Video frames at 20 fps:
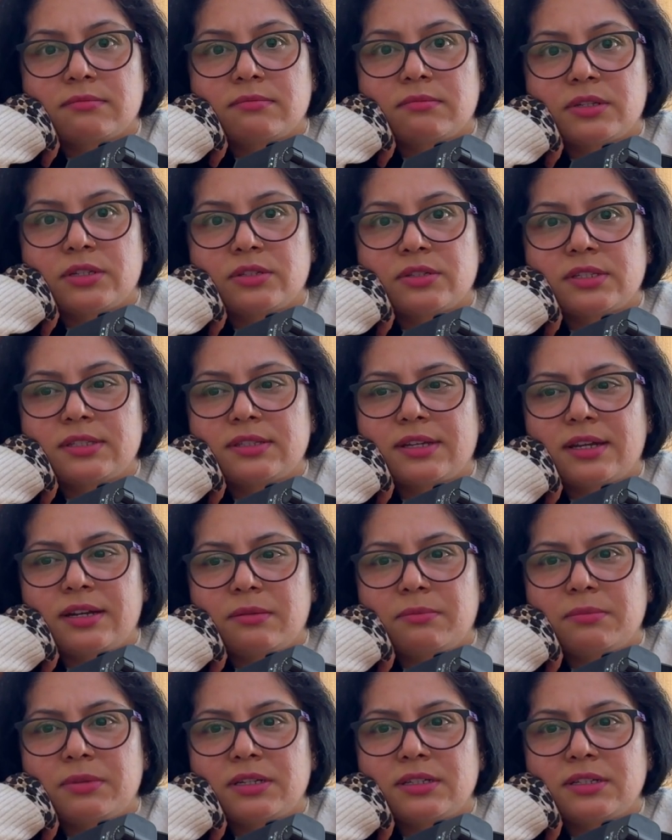Because that
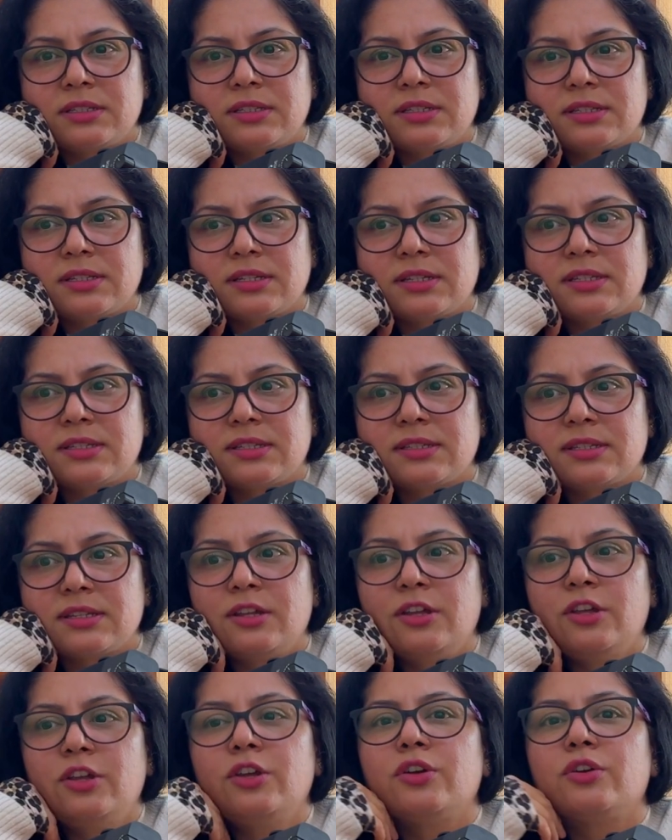abundance is
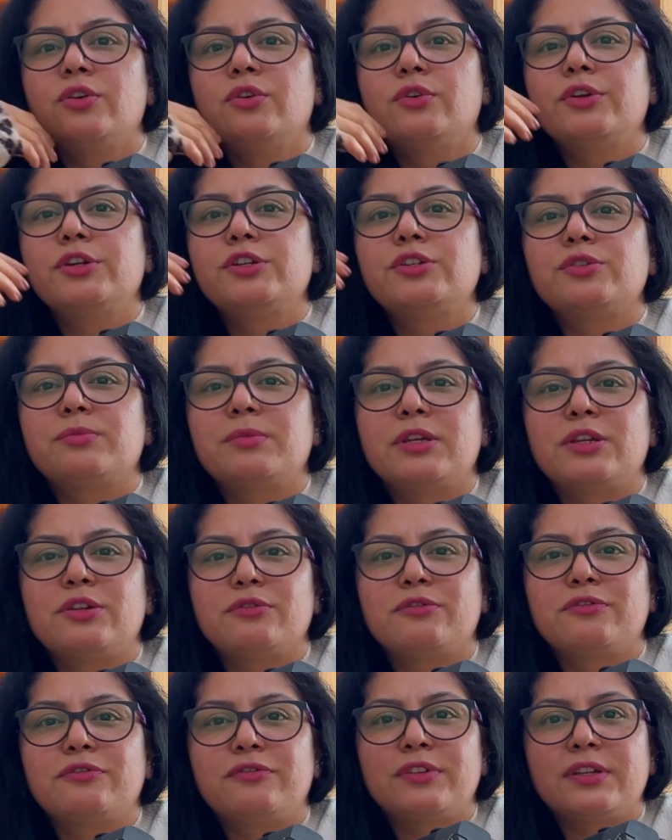going to make
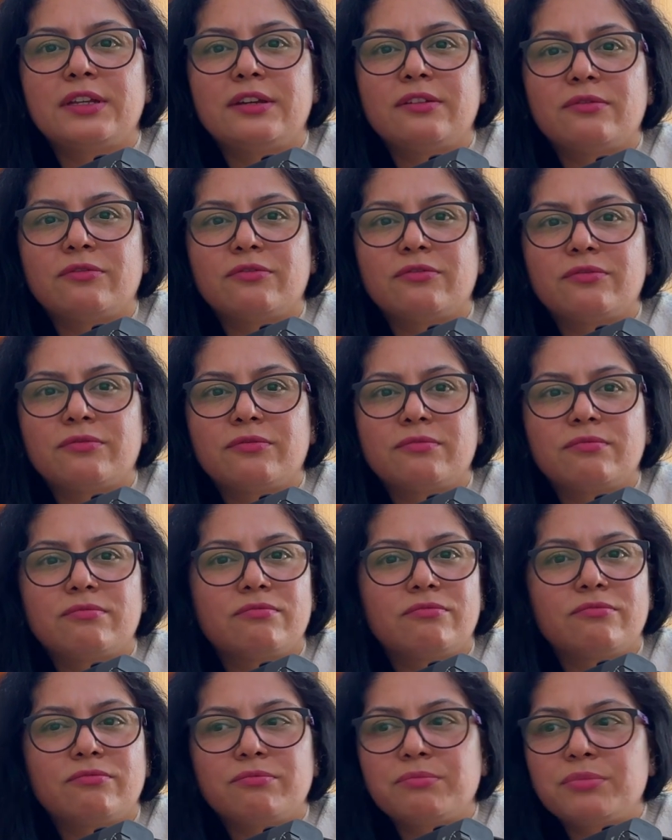you feel
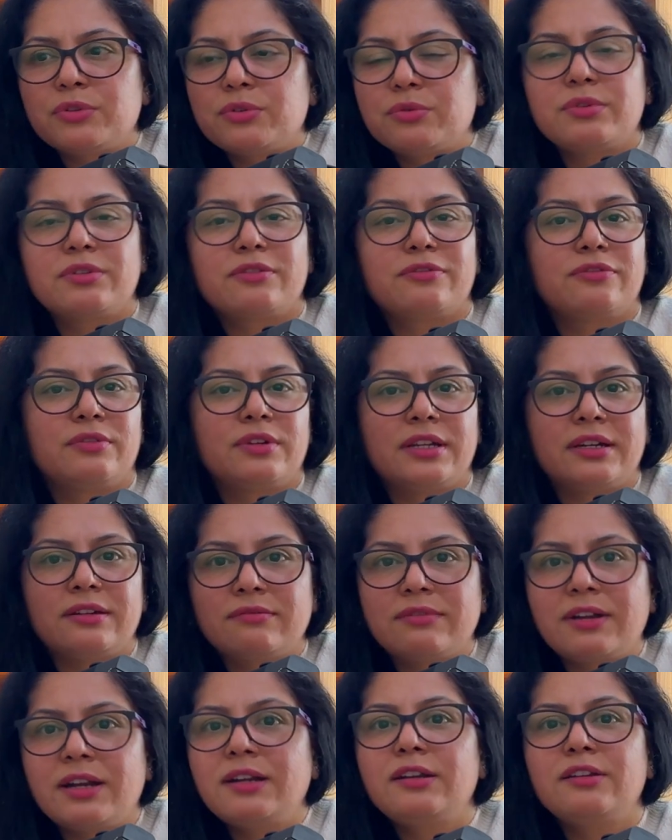beautiful
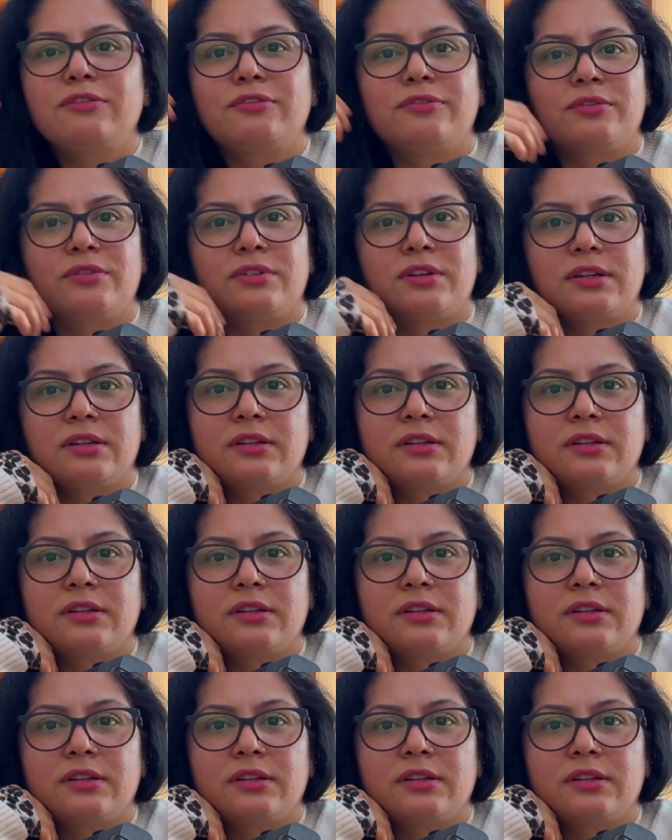and wonderful.